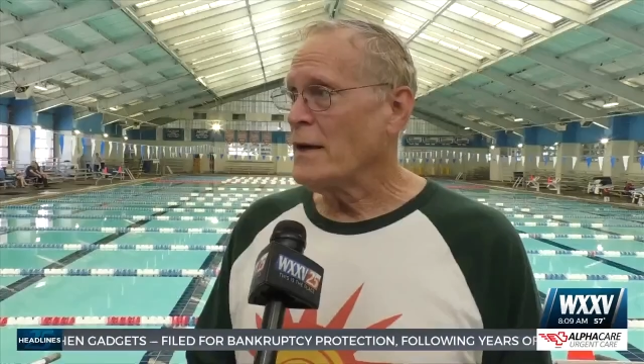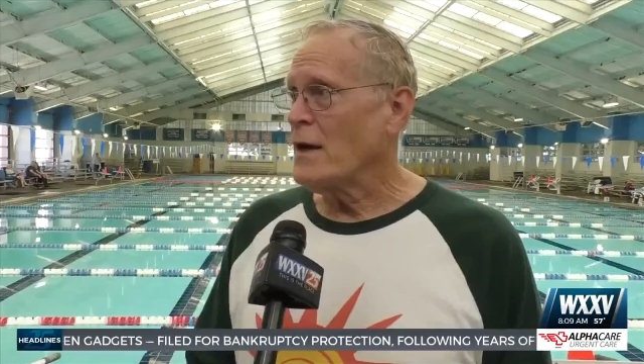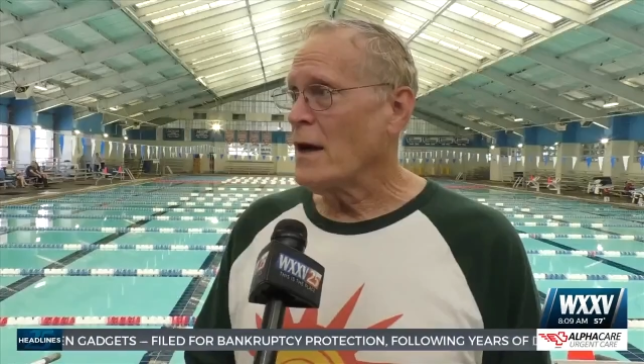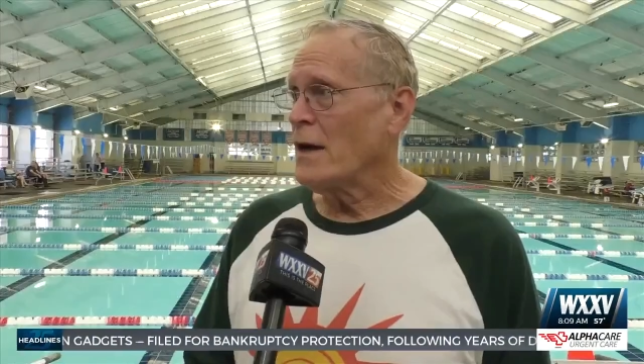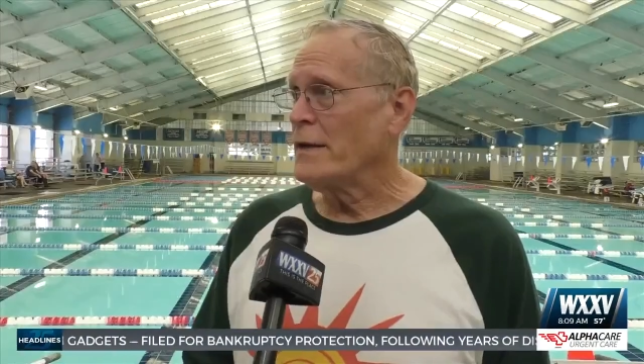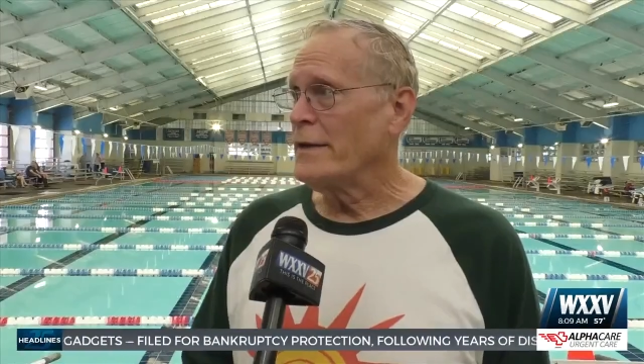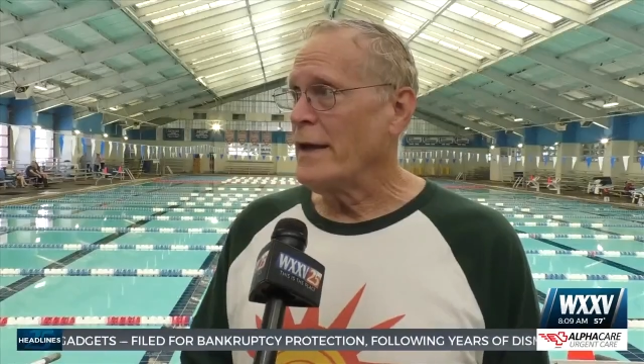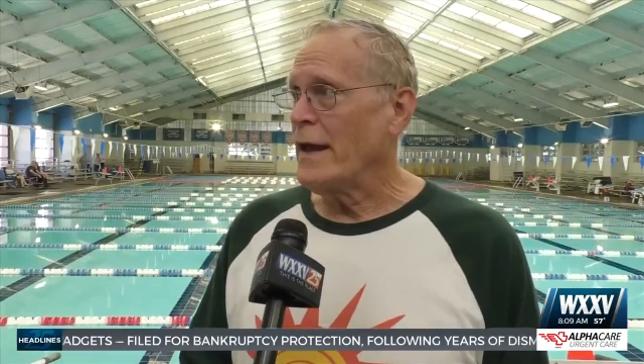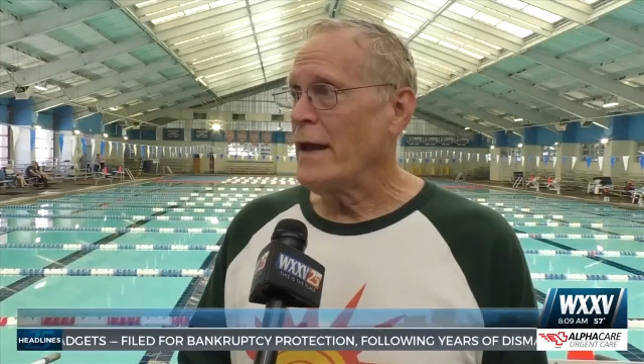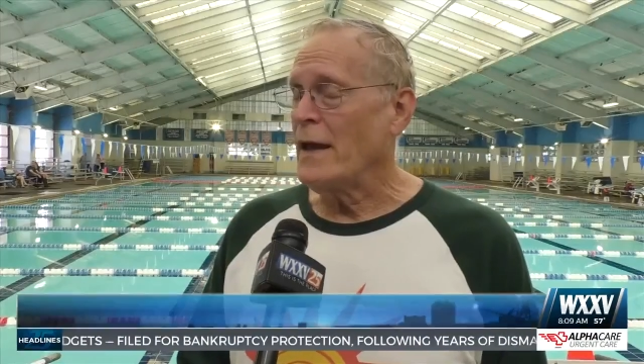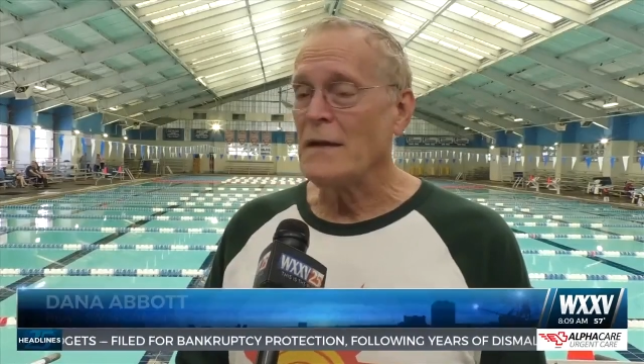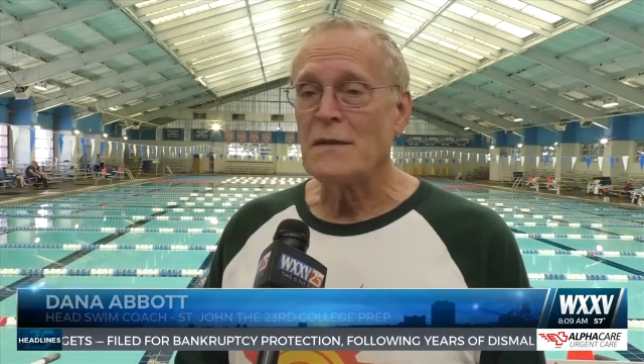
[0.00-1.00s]
I got
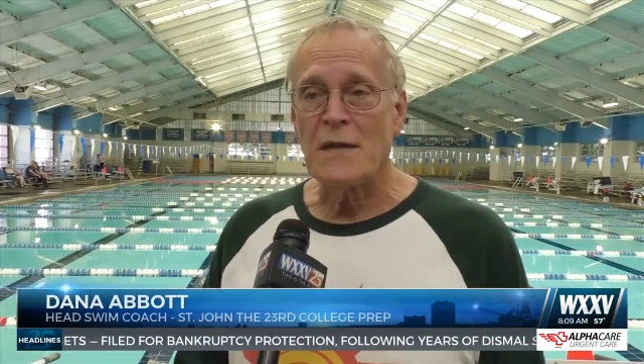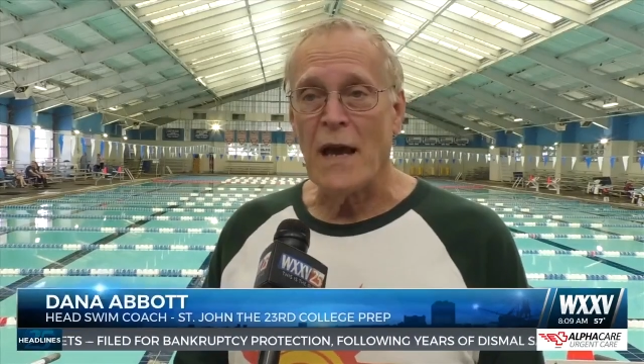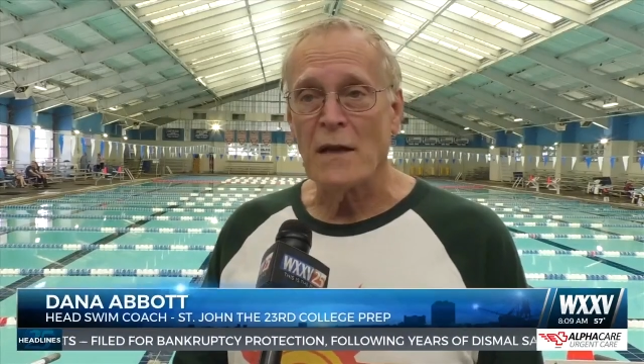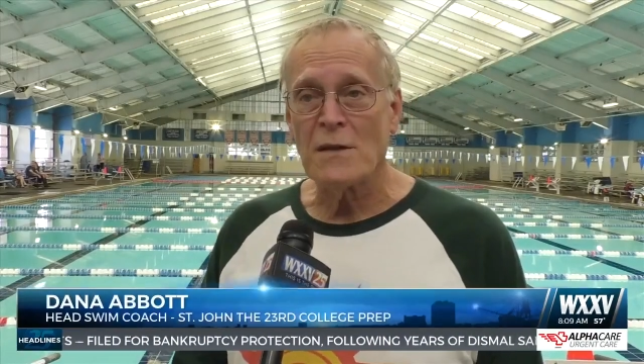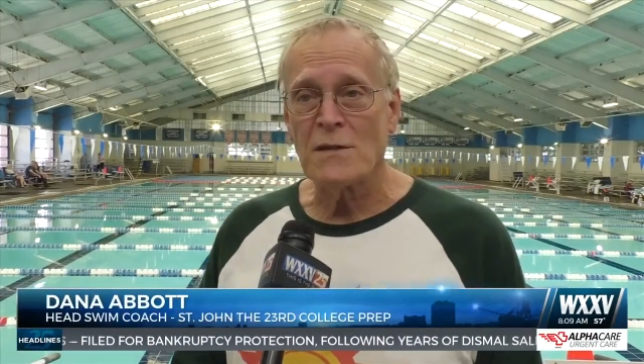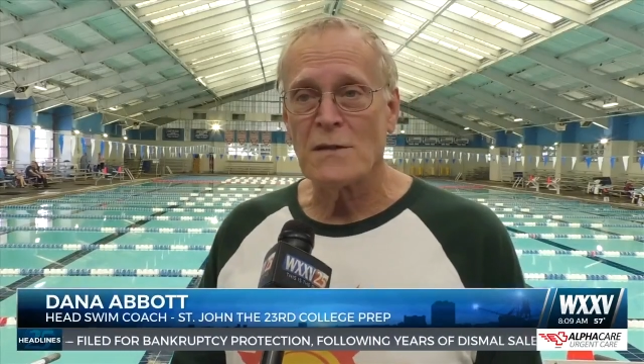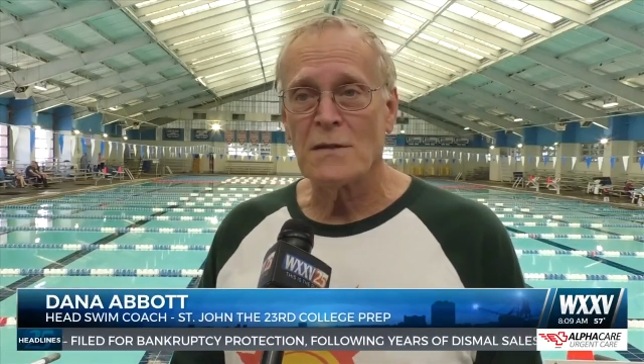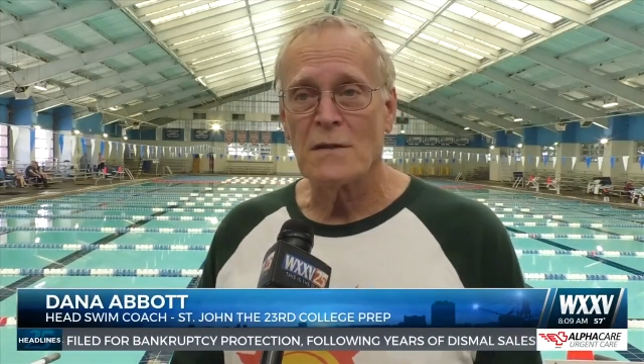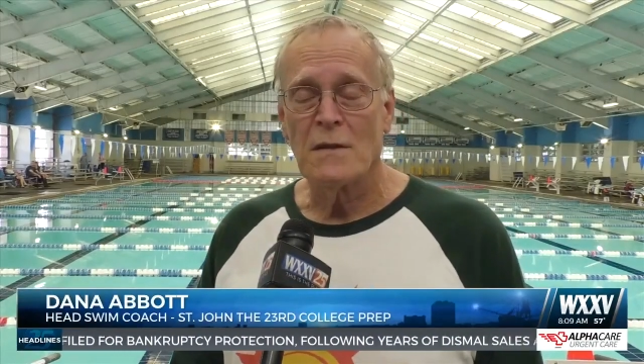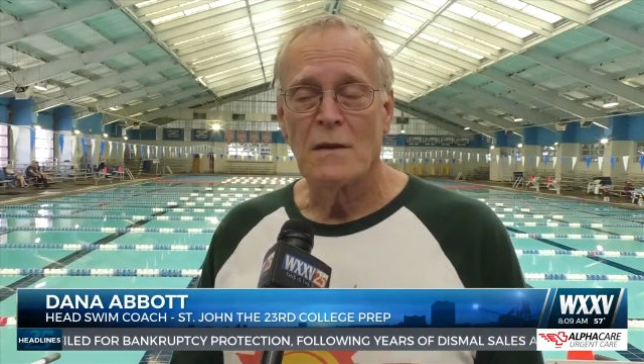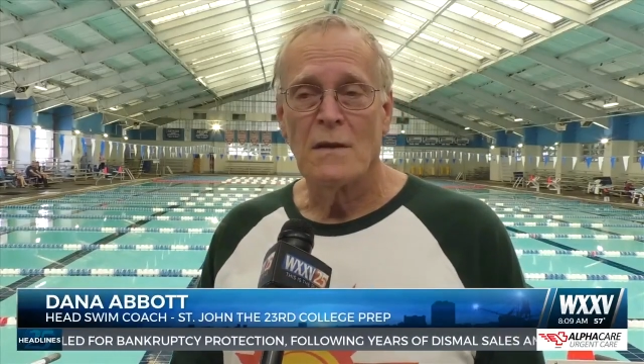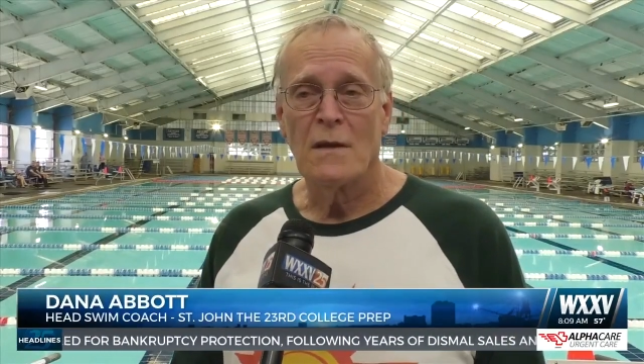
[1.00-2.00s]
a text
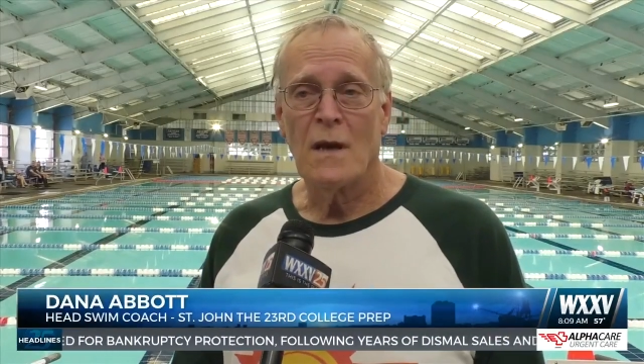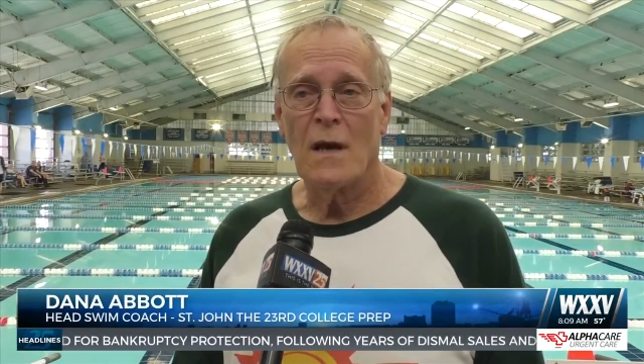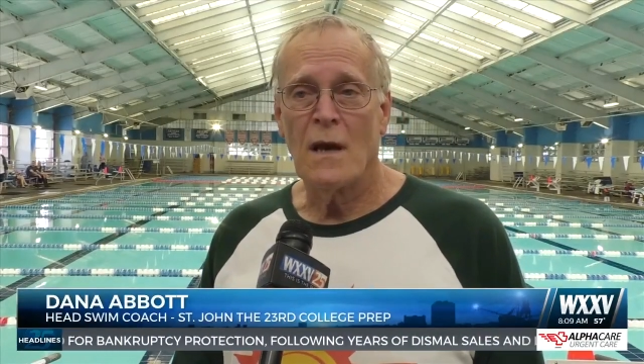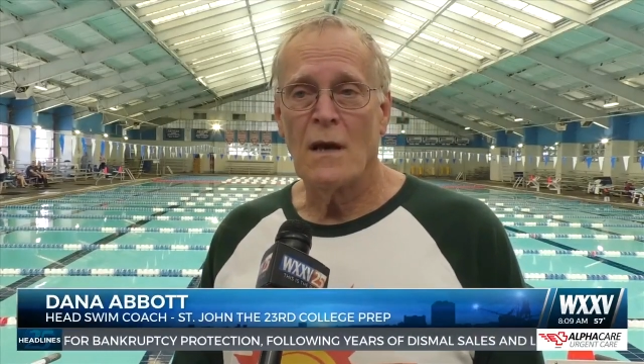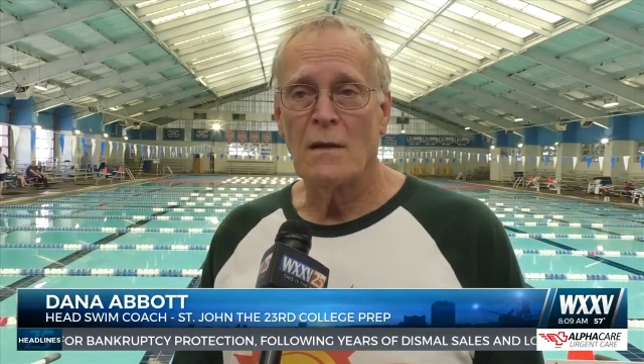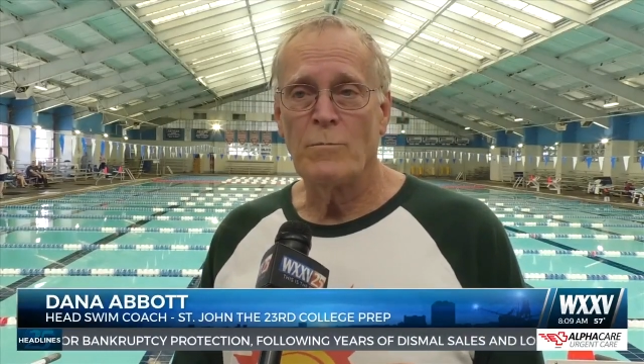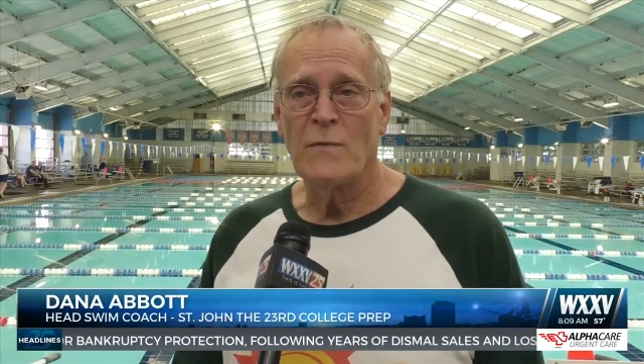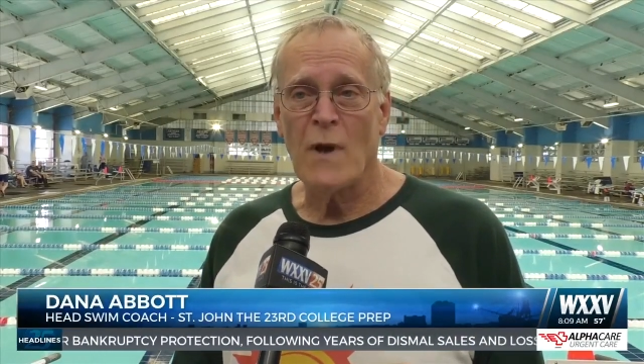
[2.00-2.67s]
uh,